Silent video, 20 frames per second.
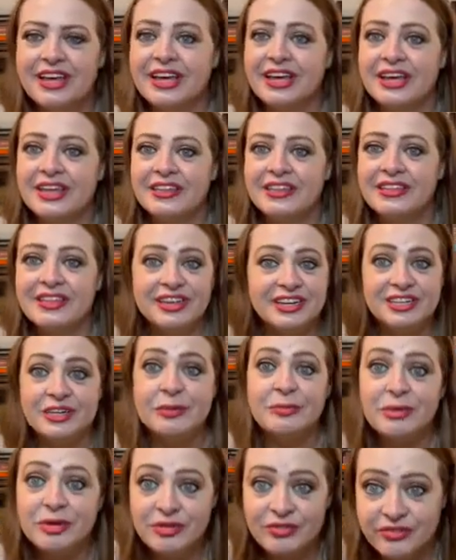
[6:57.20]
then you
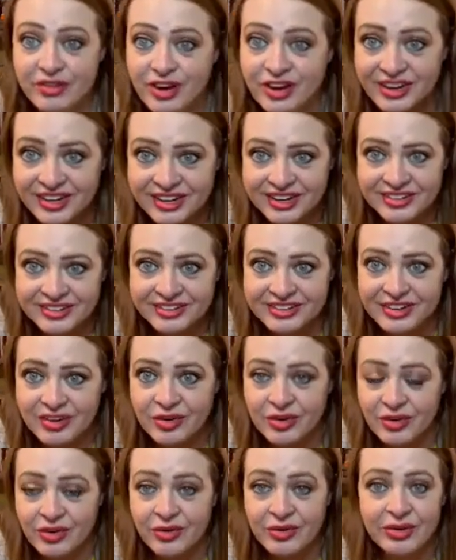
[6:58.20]
move on,
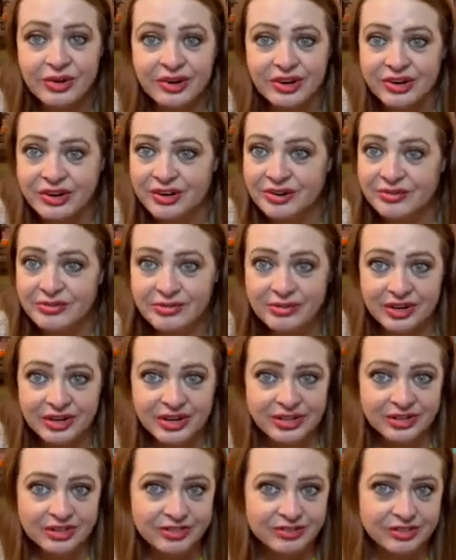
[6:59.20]
or what,
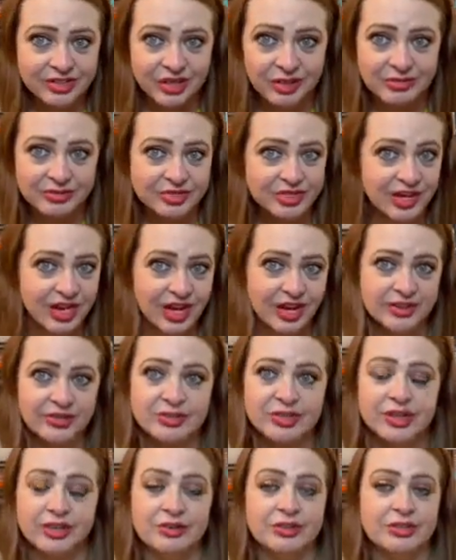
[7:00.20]
you don't. I don't
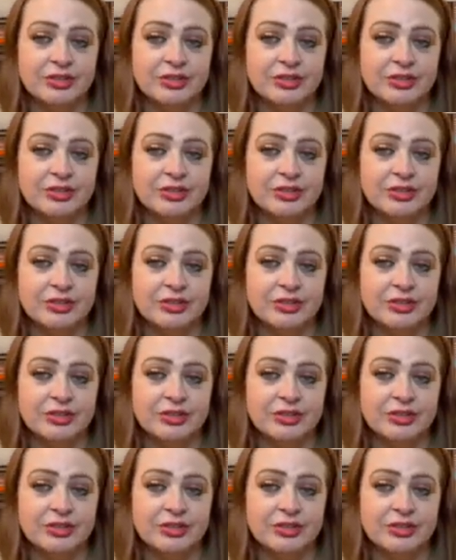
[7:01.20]
know.